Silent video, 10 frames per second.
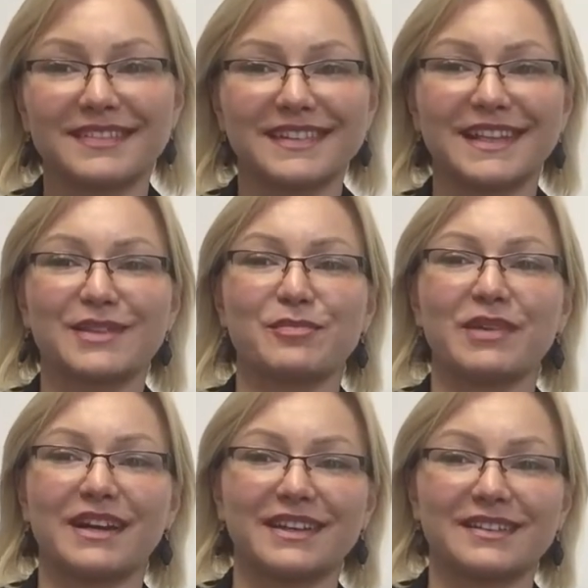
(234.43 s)
that
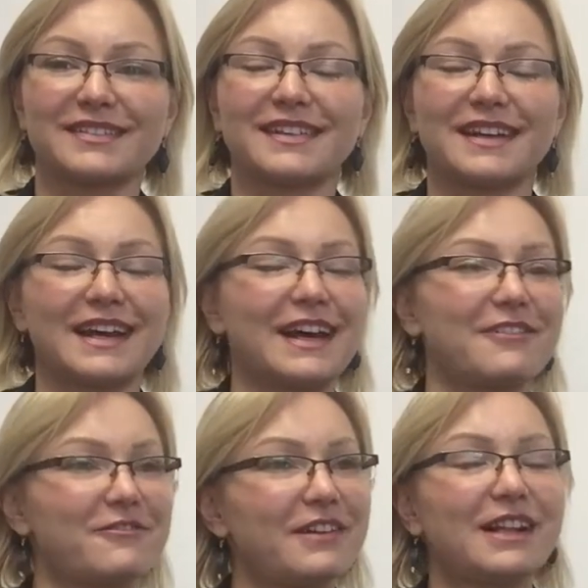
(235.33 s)
might
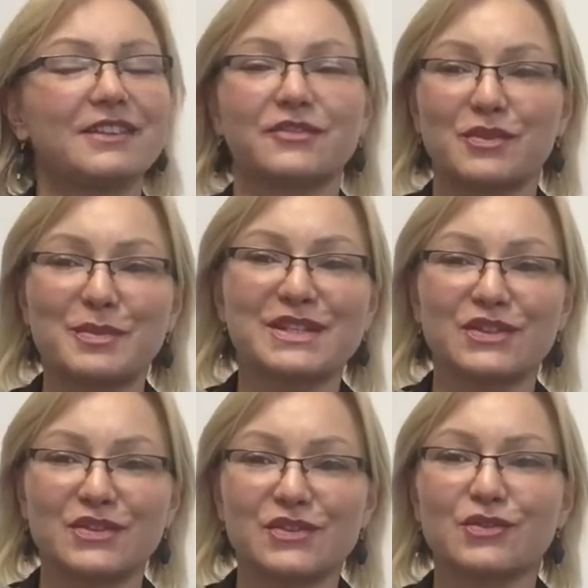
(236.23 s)
have felt for
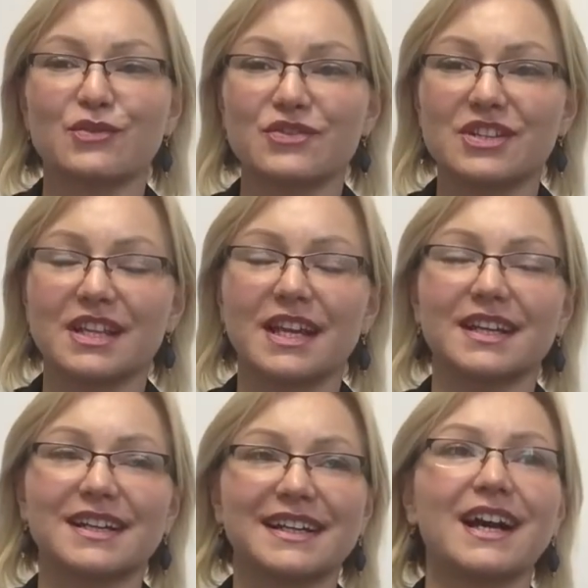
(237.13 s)
Mr. Scrooge
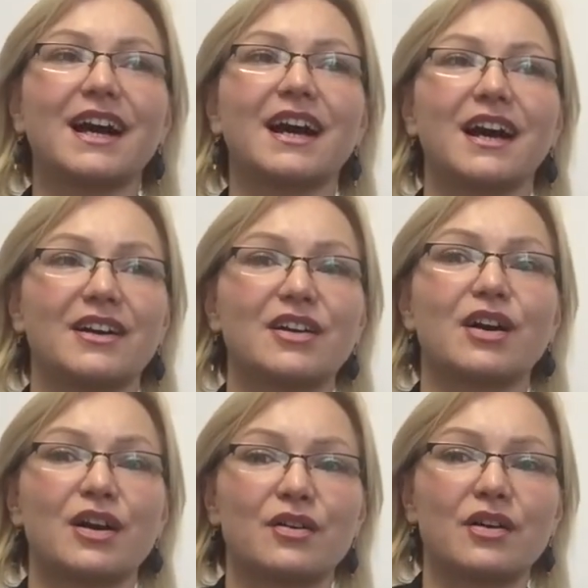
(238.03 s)
like a
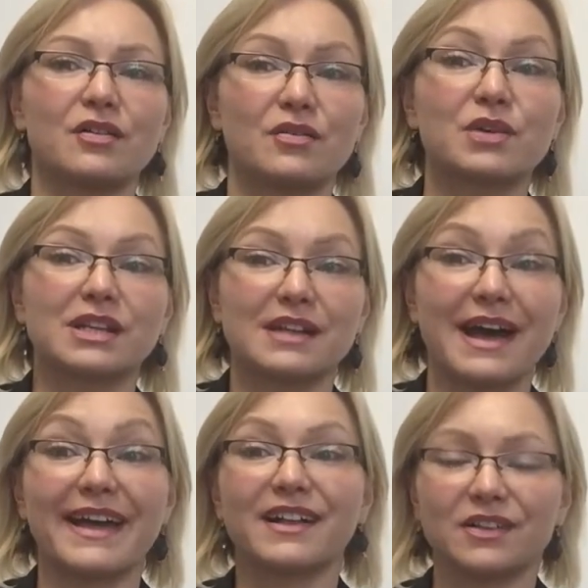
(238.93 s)
real
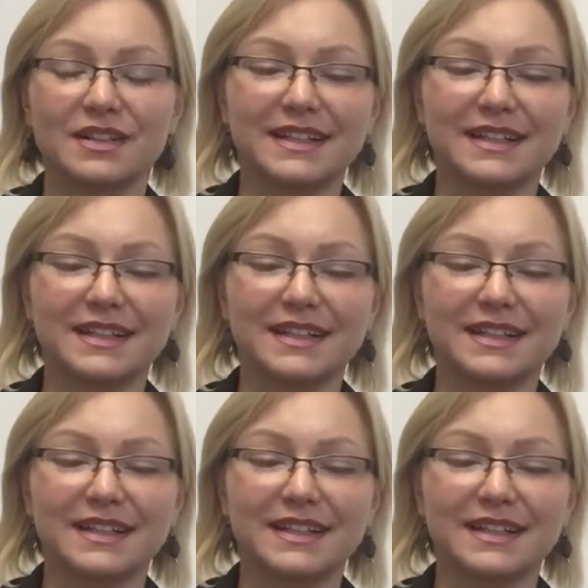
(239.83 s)
hell.